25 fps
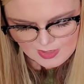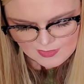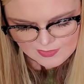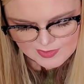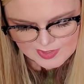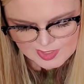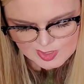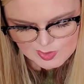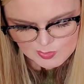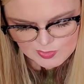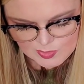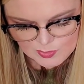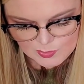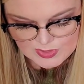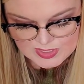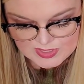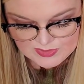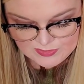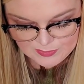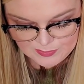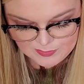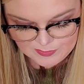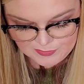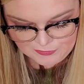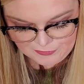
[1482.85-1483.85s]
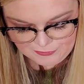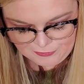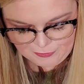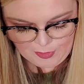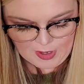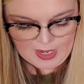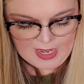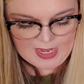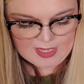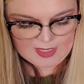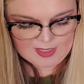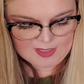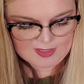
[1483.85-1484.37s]
This one was from
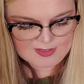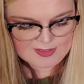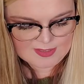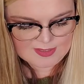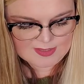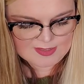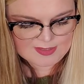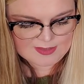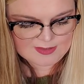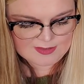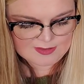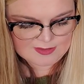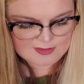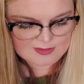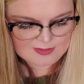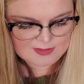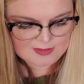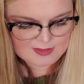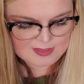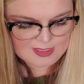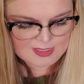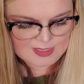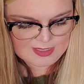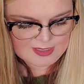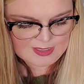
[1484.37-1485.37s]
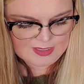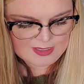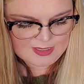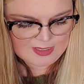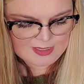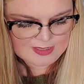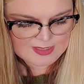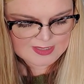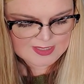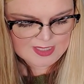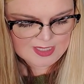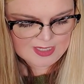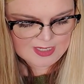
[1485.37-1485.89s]
Frank's.
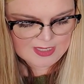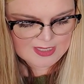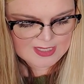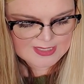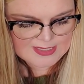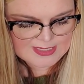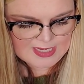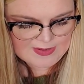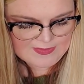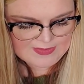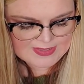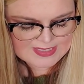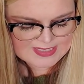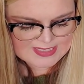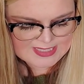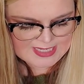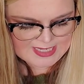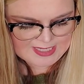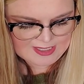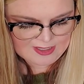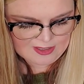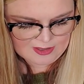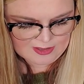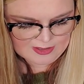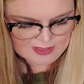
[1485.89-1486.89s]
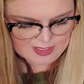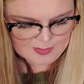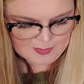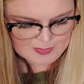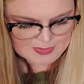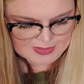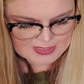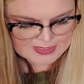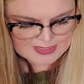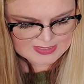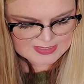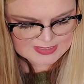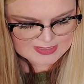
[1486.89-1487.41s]
It's not, doesn't have a date on it,
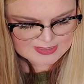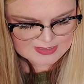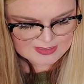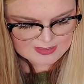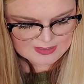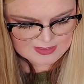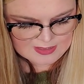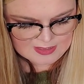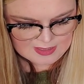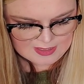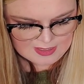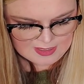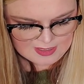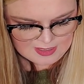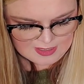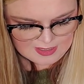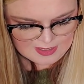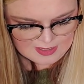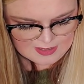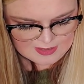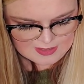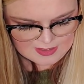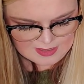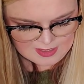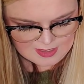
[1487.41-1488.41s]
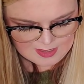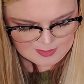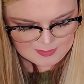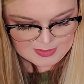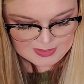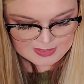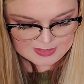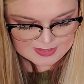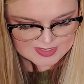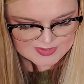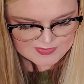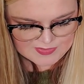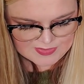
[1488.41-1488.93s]
but it's, um,
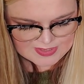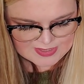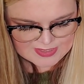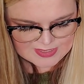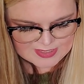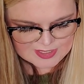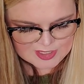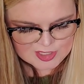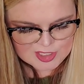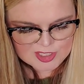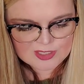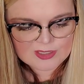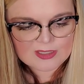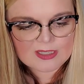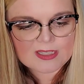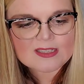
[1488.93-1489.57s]
it is vintage.